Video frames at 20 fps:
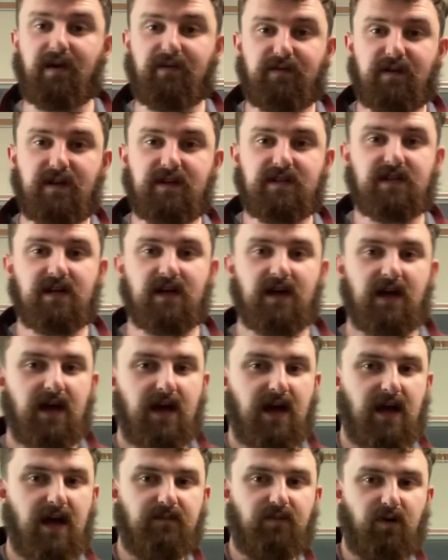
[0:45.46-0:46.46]
feet,
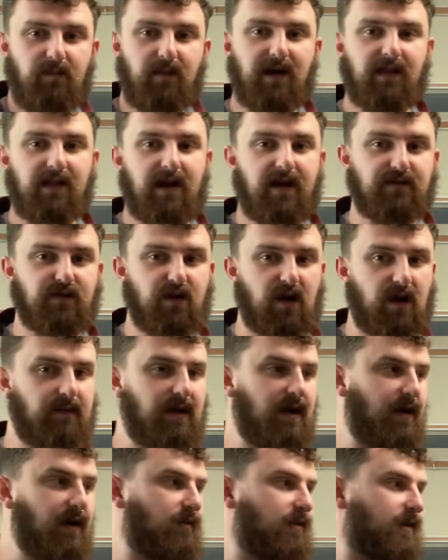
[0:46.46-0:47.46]
and put my left arm
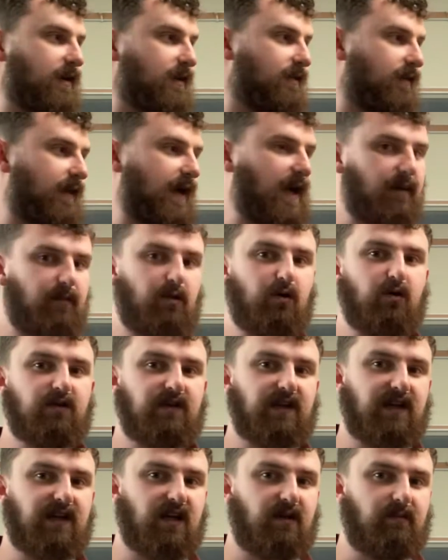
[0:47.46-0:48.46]
out like I'm
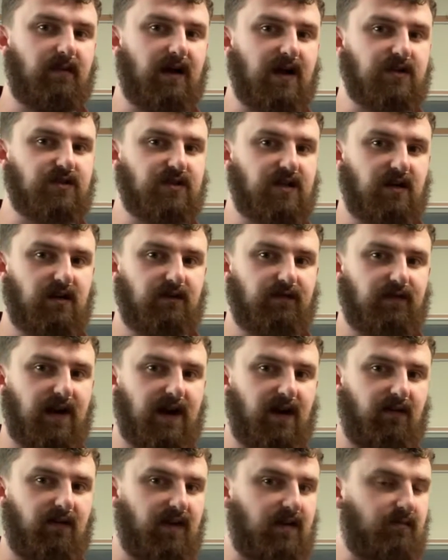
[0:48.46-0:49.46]
holding an imaginary
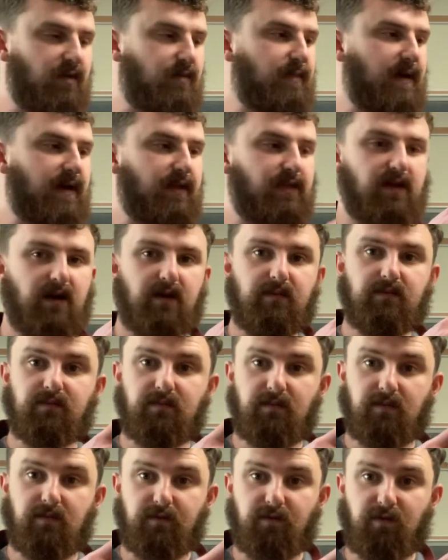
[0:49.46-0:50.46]
violin with my thumb
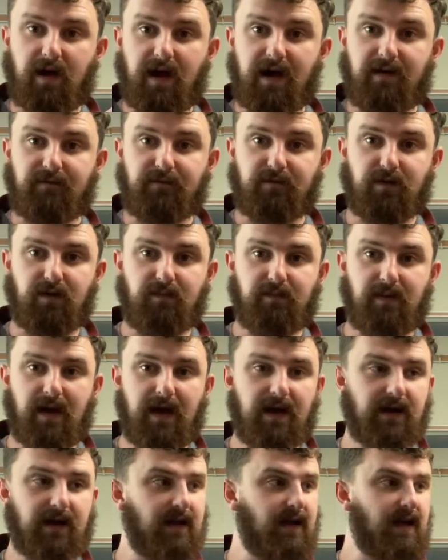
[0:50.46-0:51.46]
flat for the
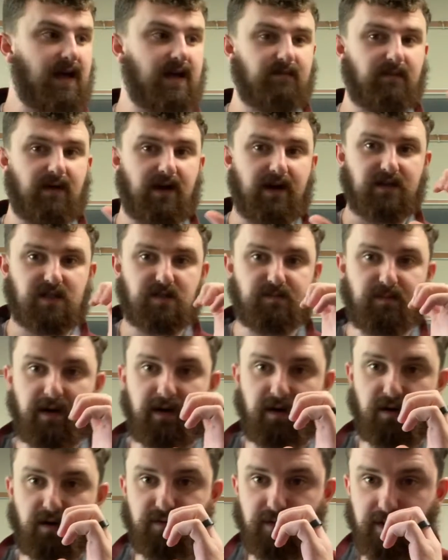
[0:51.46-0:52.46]
back and my
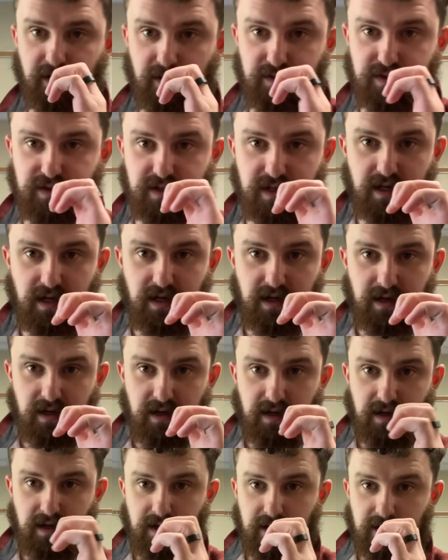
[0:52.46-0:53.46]
spider fingers
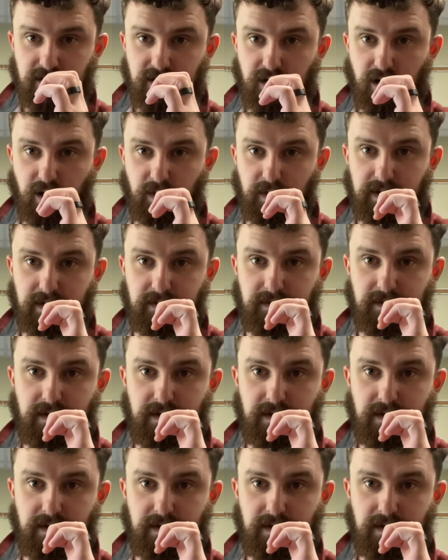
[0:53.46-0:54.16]
going.